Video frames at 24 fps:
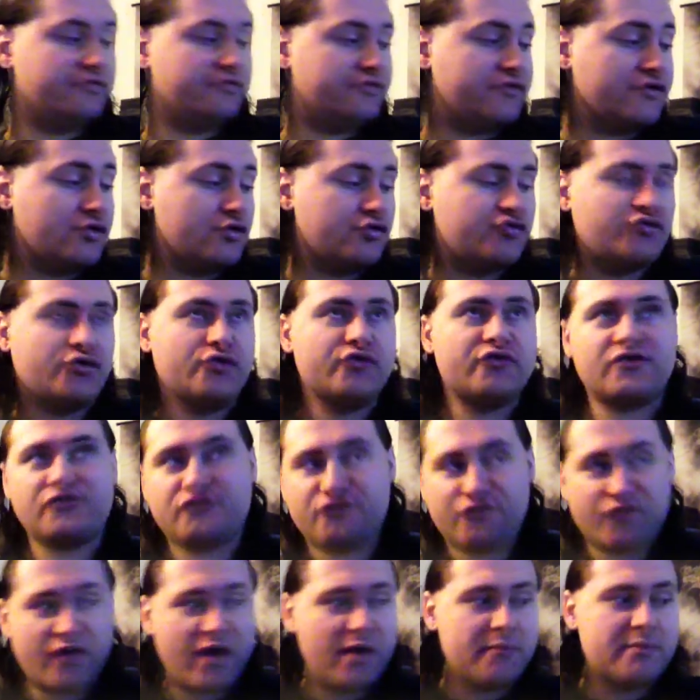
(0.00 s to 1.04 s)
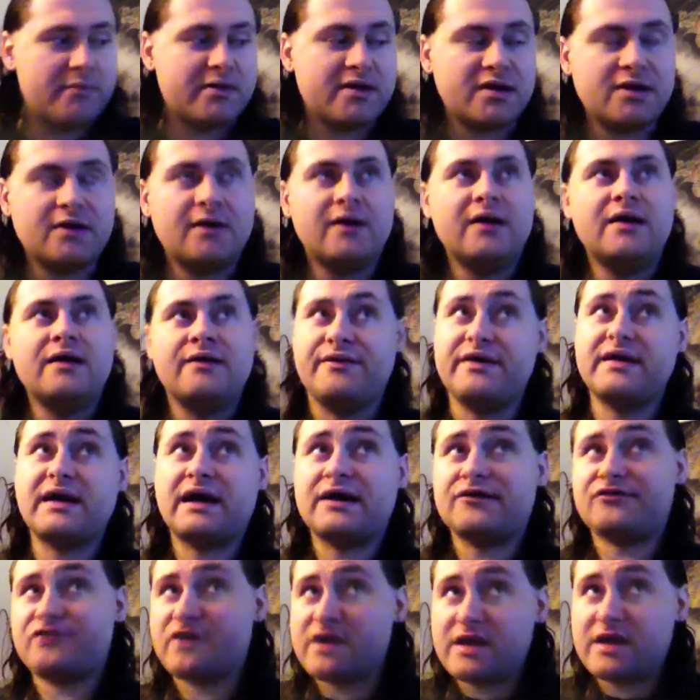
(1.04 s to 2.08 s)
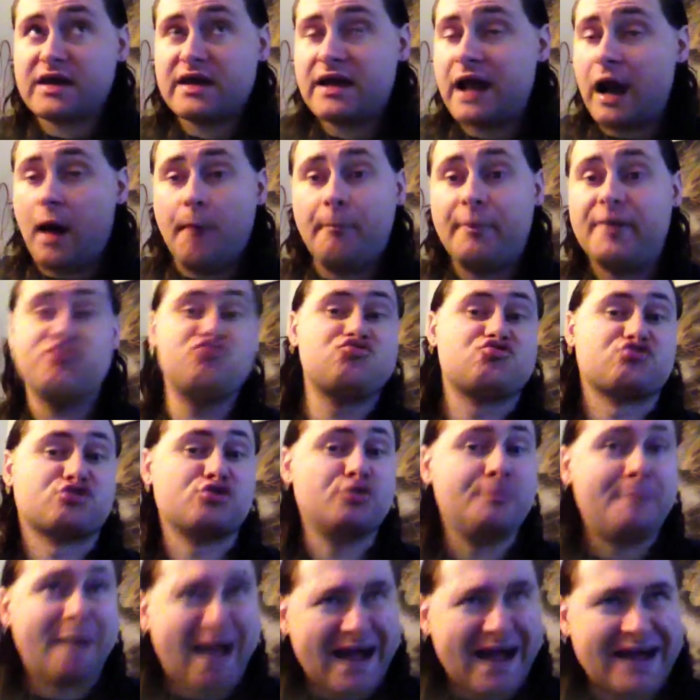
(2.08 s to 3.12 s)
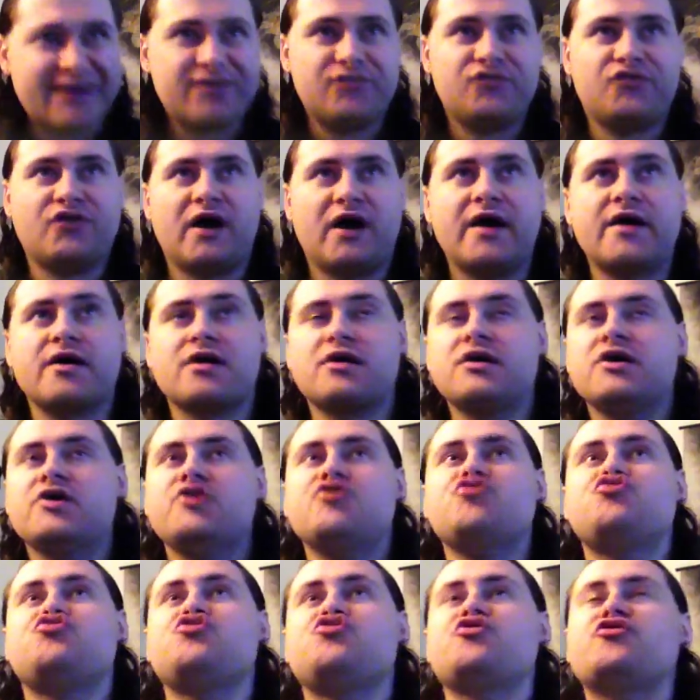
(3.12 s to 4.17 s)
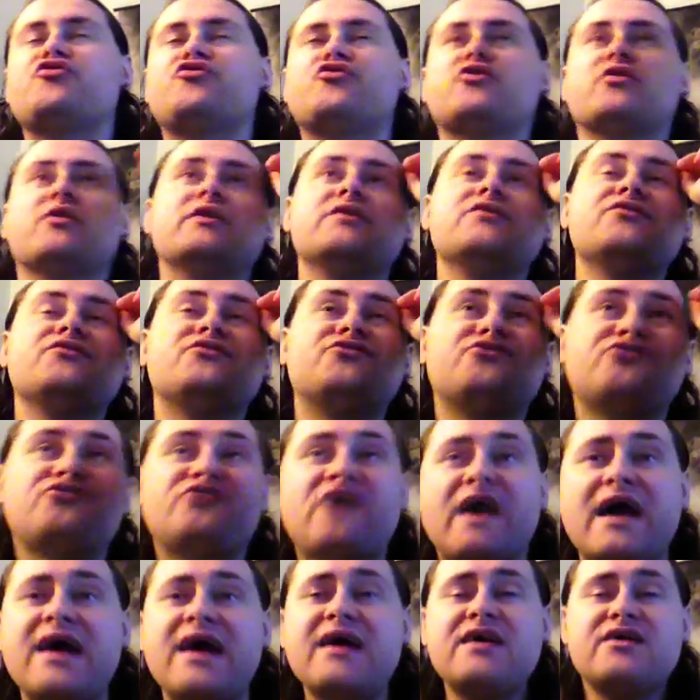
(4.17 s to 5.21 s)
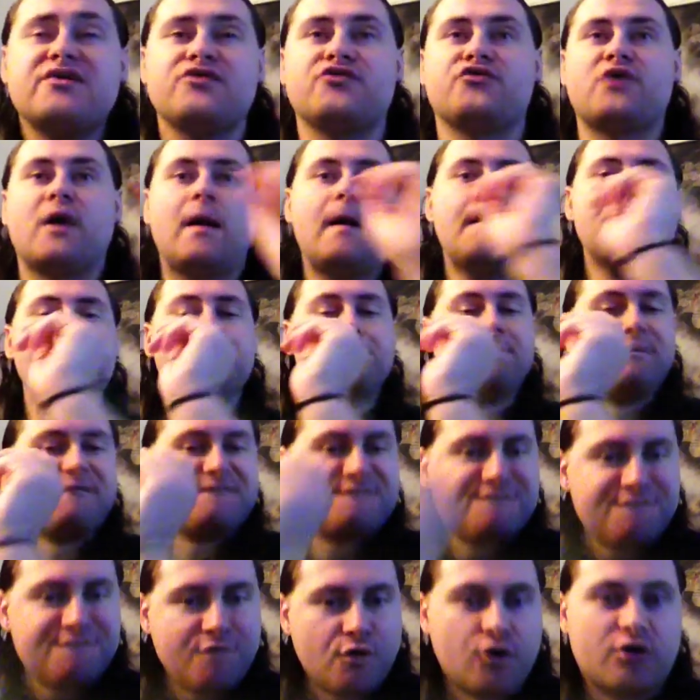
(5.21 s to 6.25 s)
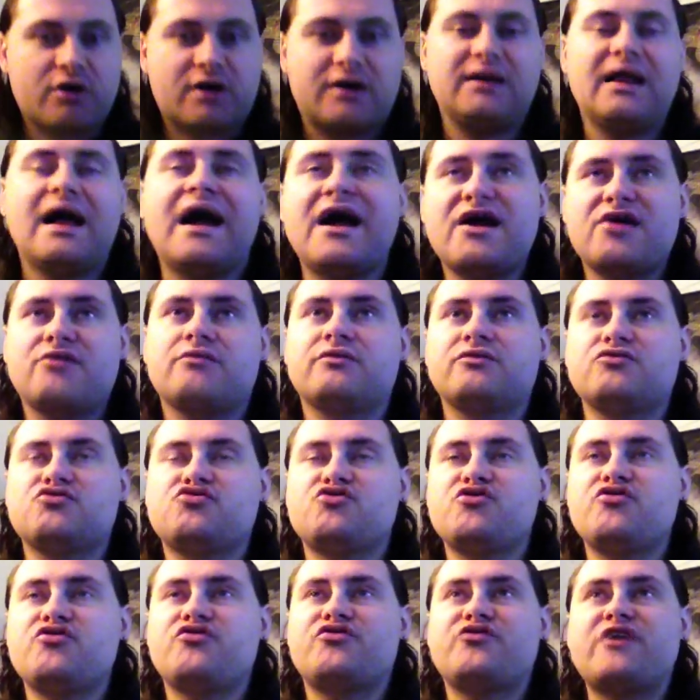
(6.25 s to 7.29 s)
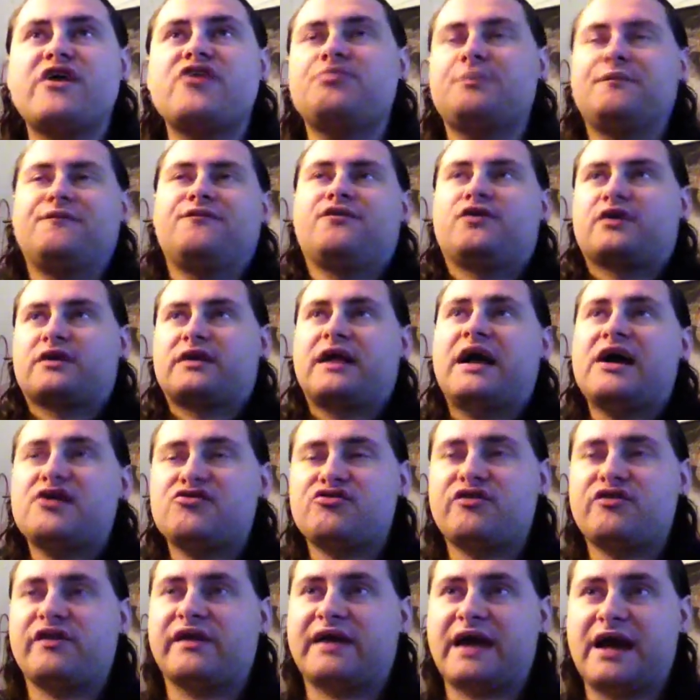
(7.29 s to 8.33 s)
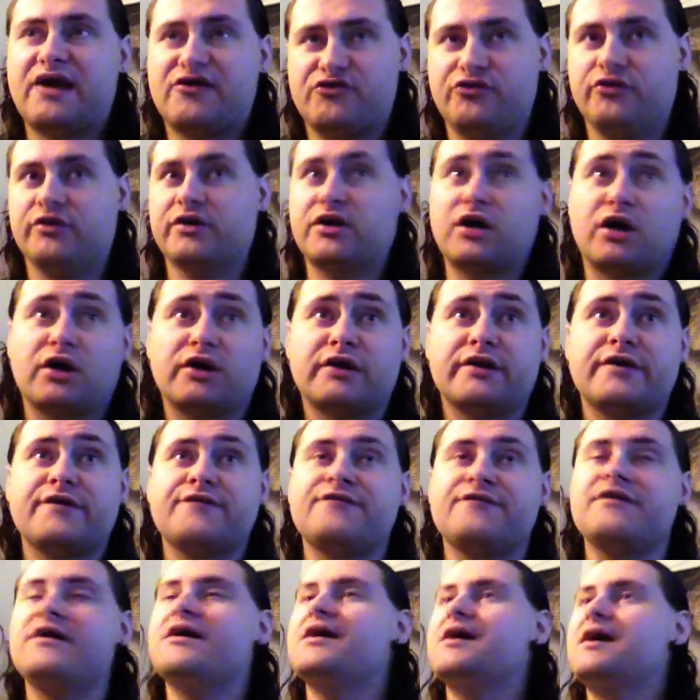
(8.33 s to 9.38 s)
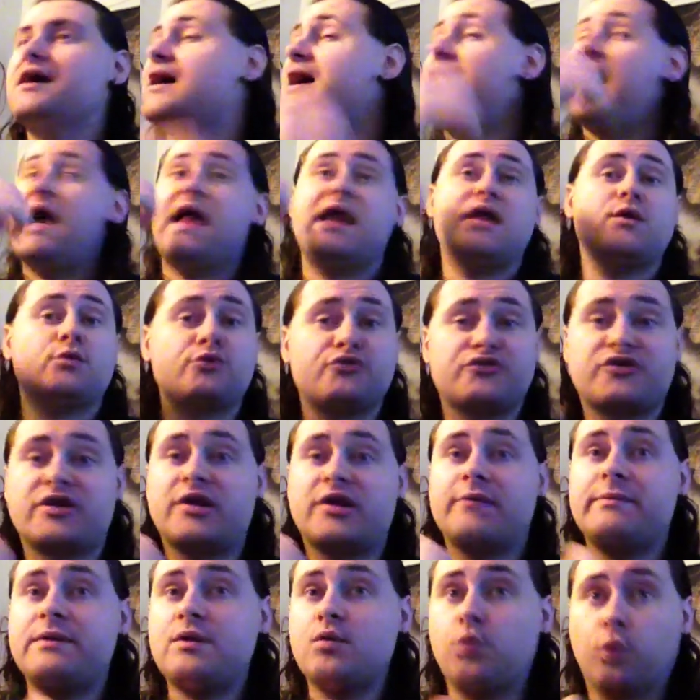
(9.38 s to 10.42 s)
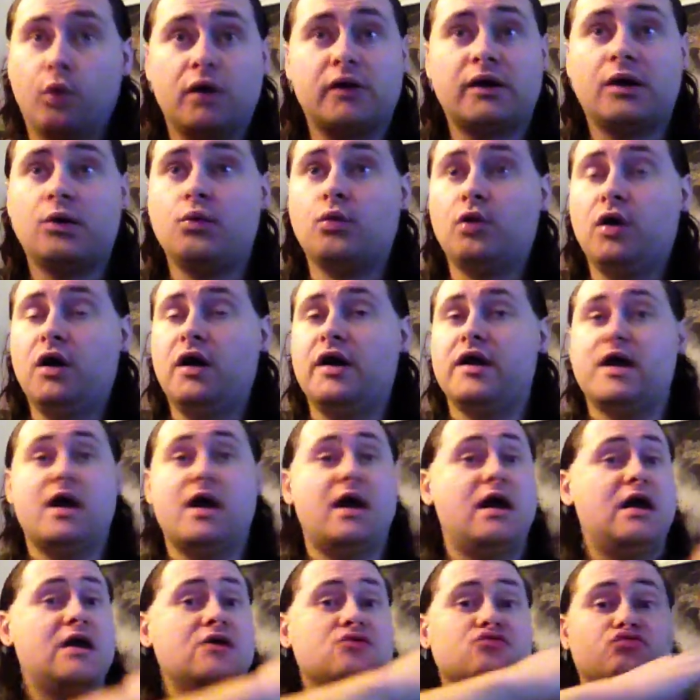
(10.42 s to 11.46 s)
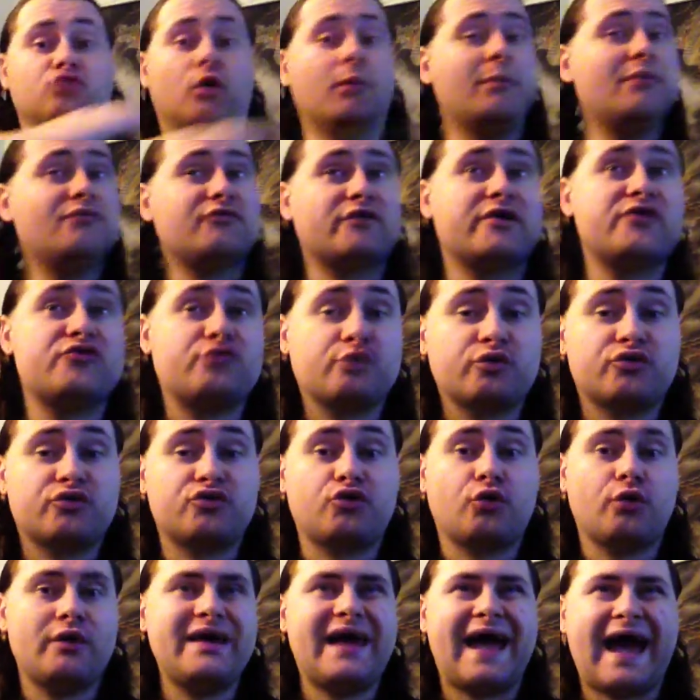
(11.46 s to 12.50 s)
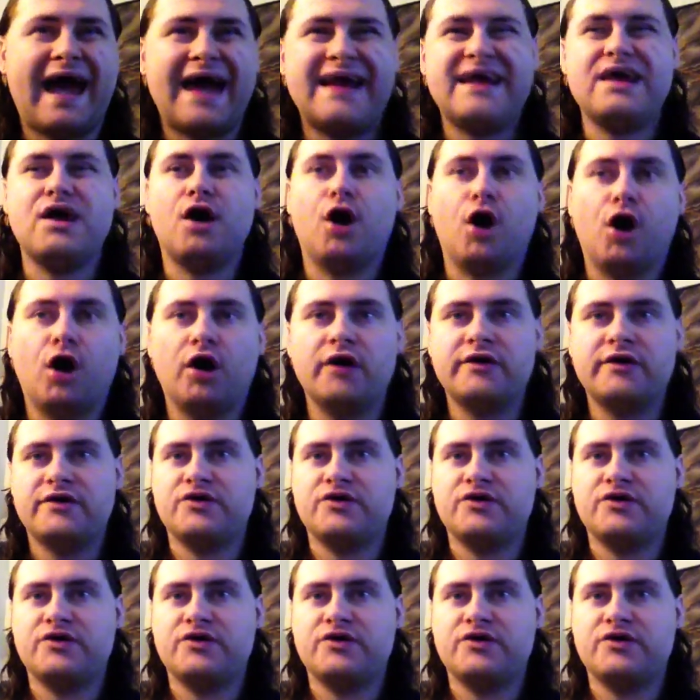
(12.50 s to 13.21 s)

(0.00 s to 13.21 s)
the Usos and Sami they got taken out by Drew McIntyre just days before Clash, just days before Clash of the Castle in Cardiff, and it was gonna be one on one. Roman Reigns was going at it on